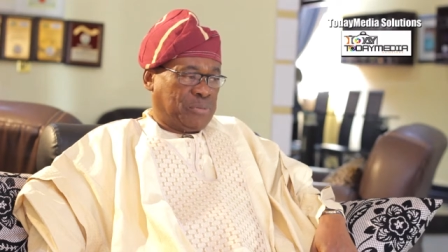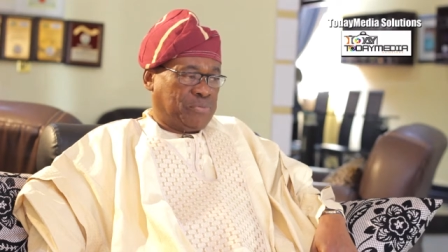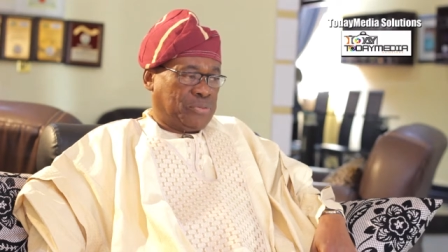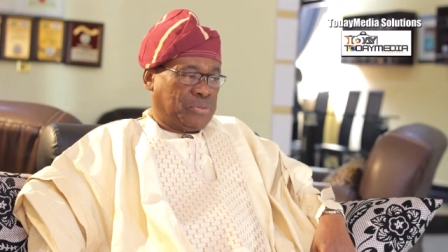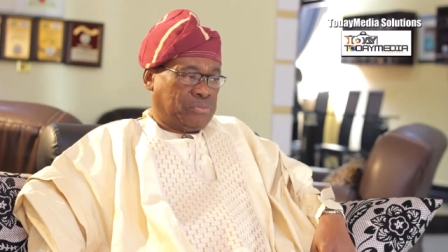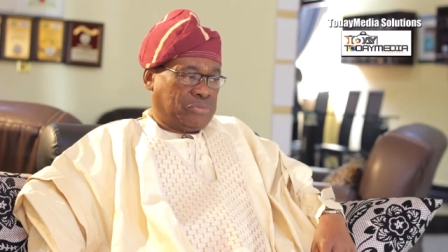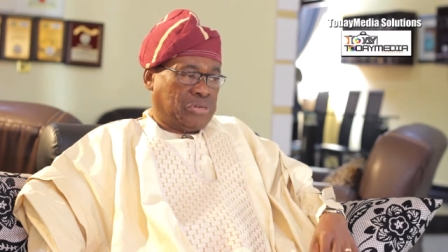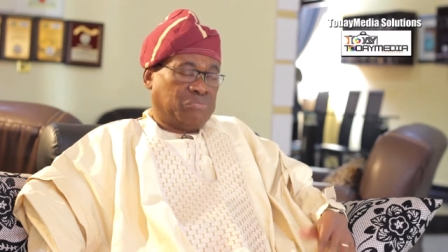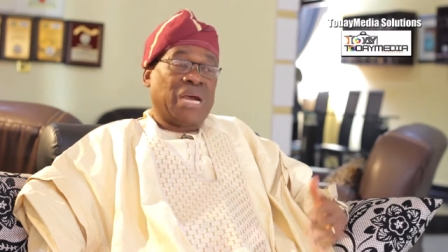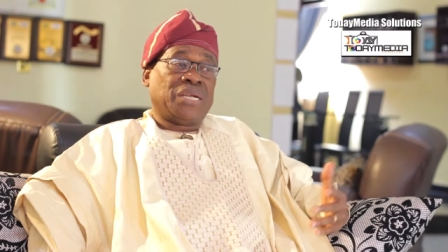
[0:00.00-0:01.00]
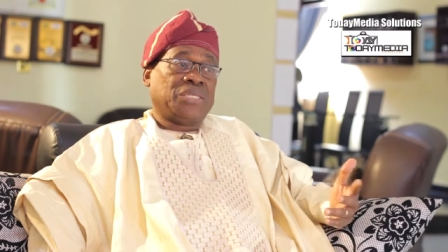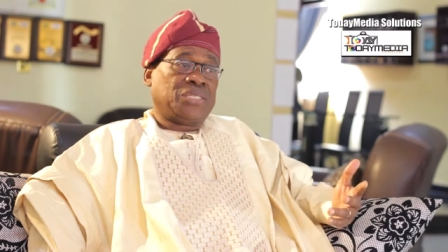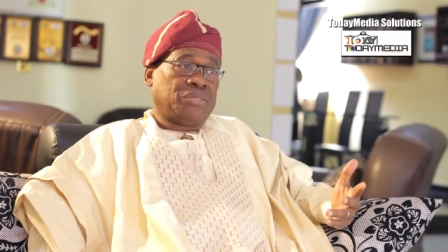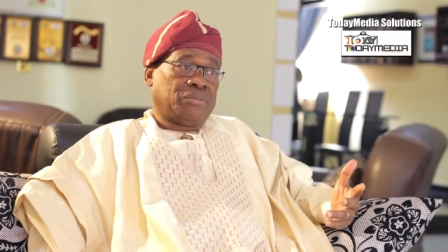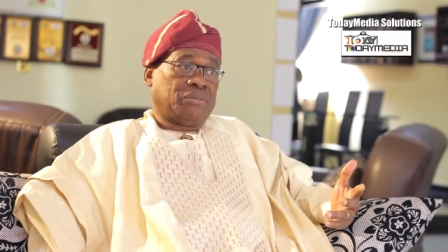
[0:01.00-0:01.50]
people on
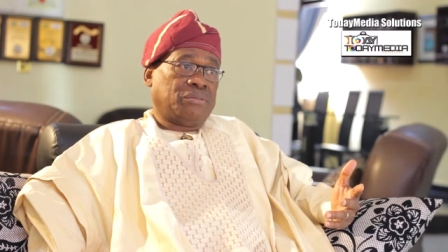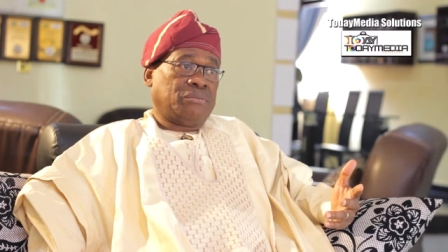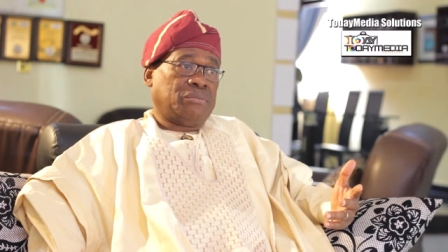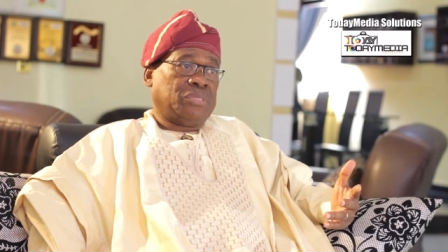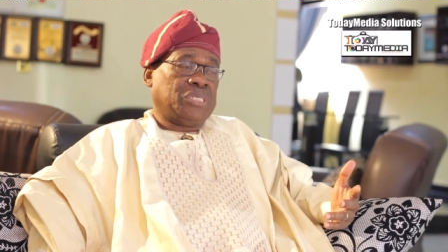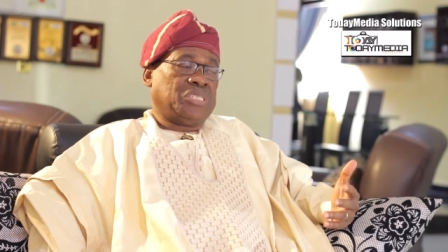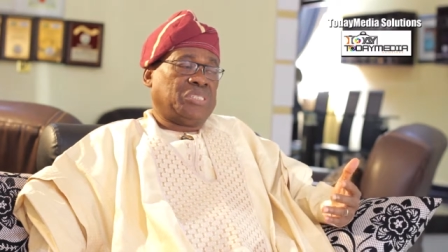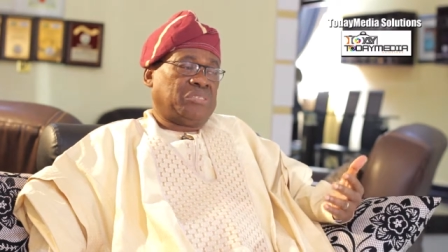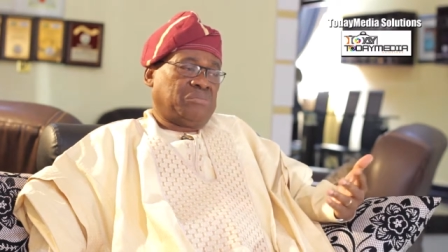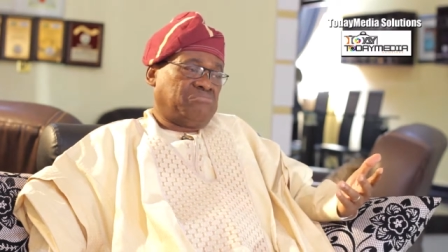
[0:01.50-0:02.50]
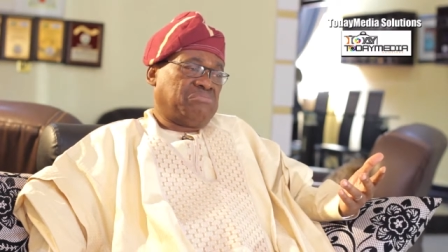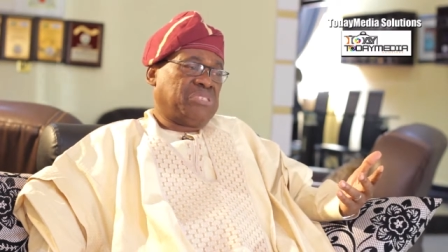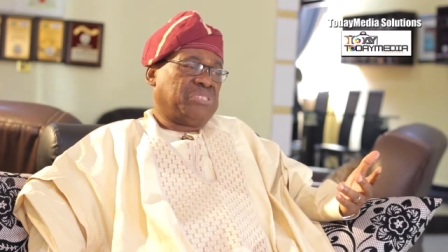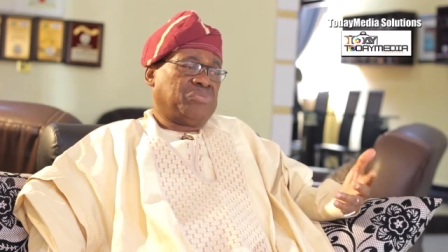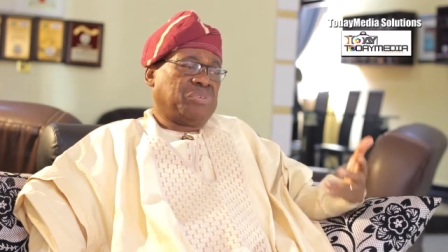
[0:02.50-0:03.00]
marriage, it is,
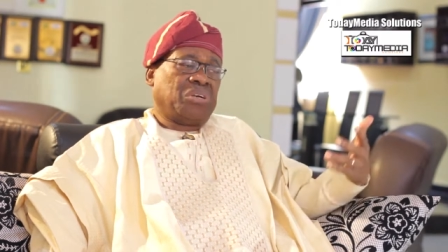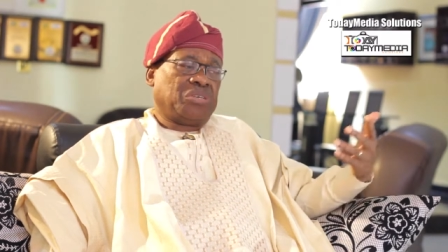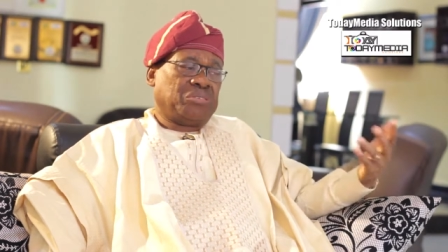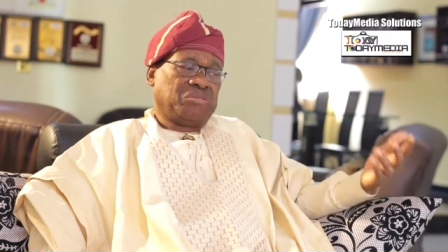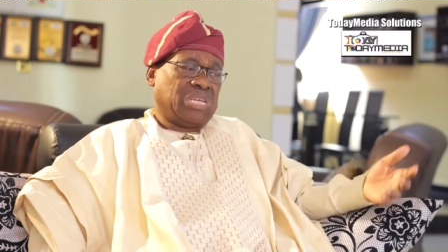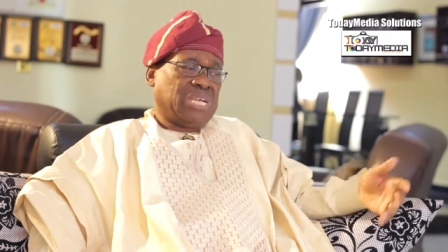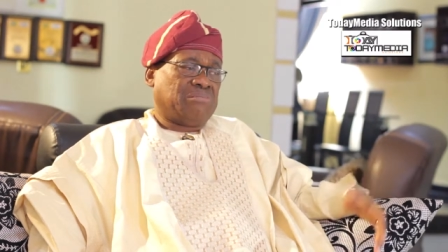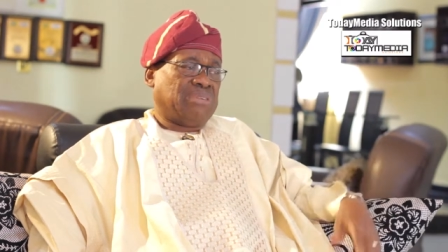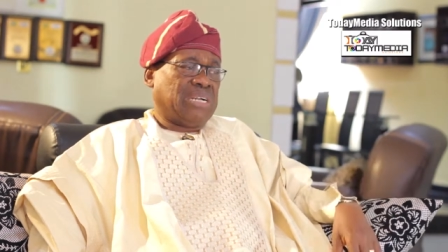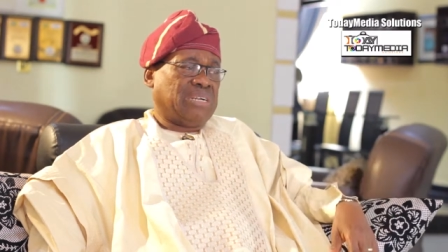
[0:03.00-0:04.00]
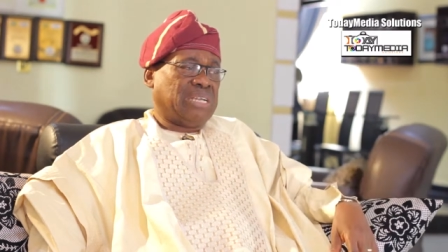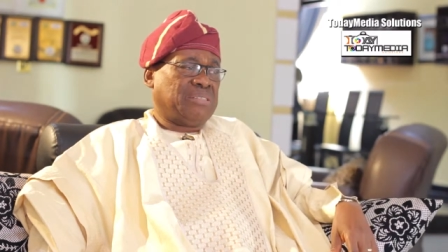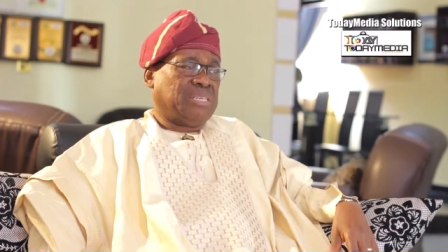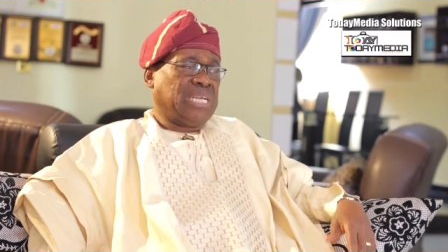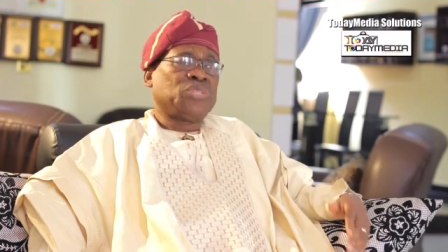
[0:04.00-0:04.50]
it is because I
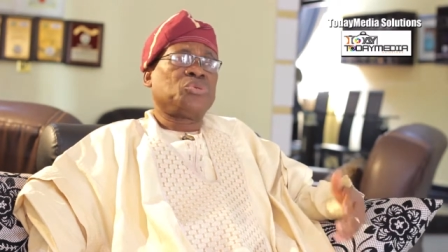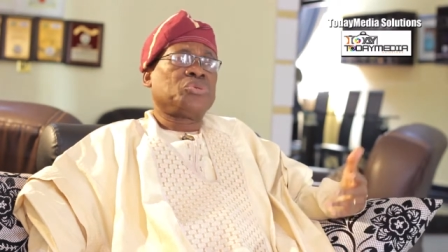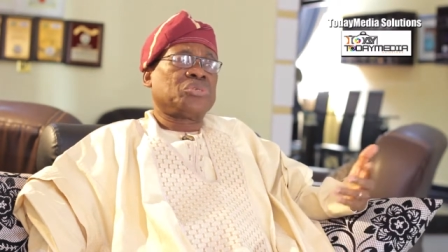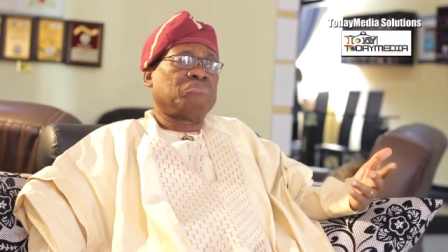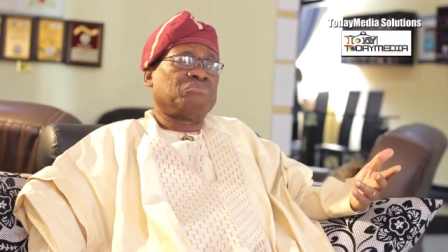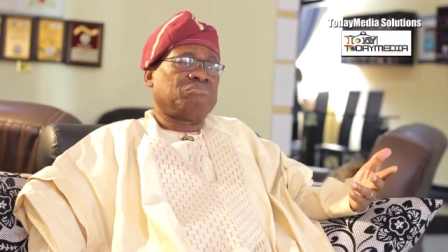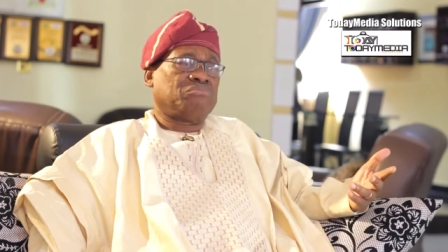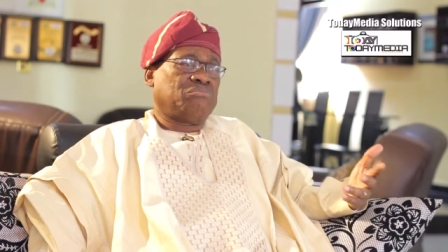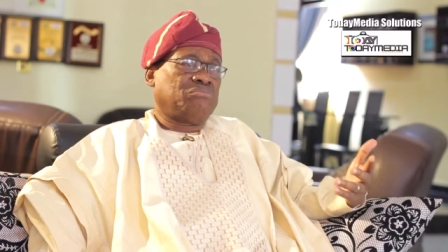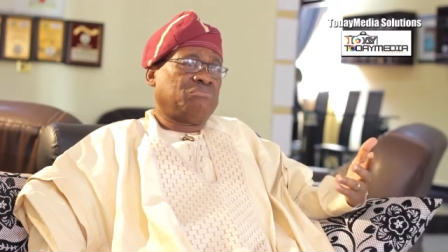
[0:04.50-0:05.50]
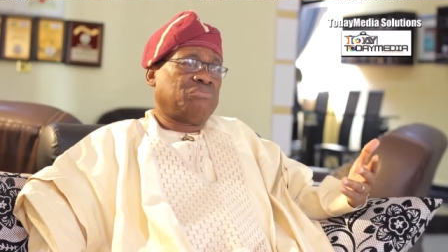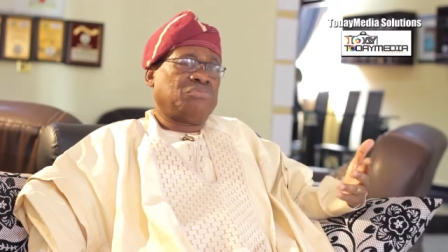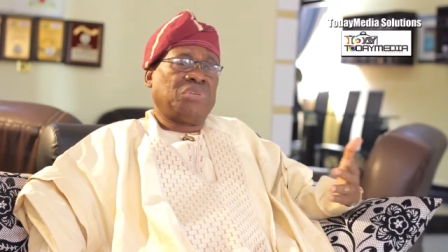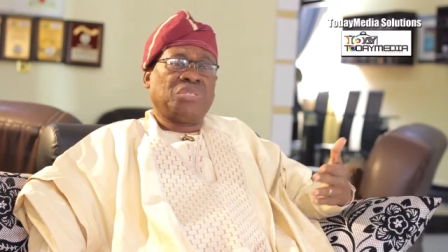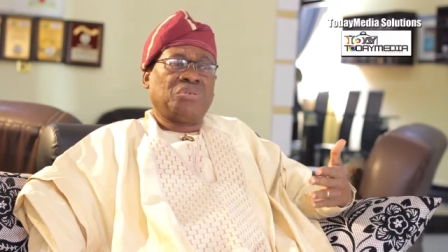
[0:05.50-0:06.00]
think I took some
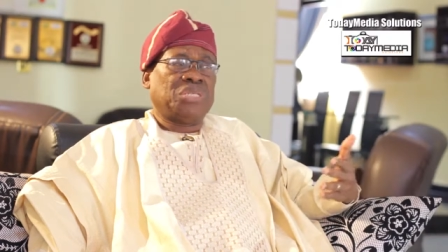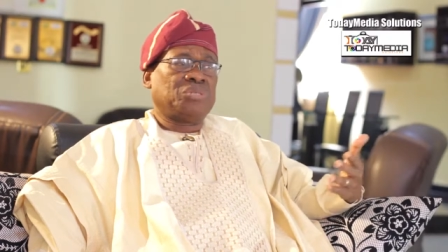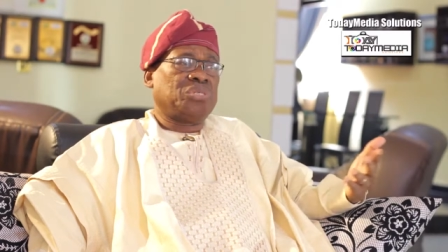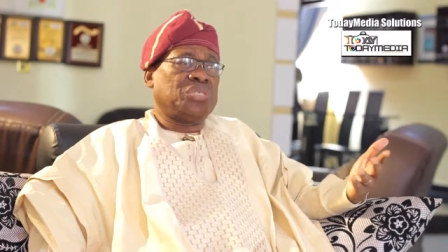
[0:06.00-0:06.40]
little, little